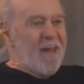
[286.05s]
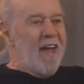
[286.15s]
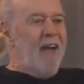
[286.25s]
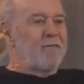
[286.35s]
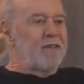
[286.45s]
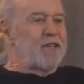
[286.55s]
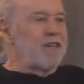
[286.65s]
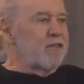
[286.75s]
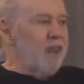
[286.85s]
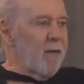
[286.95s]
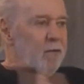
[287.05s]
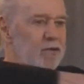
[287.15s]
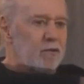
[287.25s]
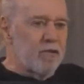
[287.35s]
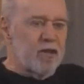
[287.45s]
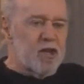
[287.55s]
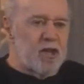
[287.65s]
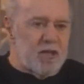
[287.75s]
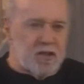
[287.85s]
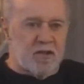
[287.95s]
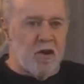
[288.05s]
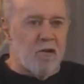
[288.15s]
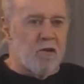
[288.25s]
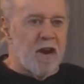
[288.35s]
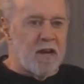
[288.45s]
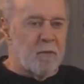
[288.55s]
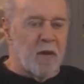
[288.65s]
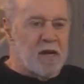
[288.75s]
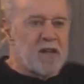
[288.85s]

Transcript: And Virginia Graham was a real shit stirrer anyway.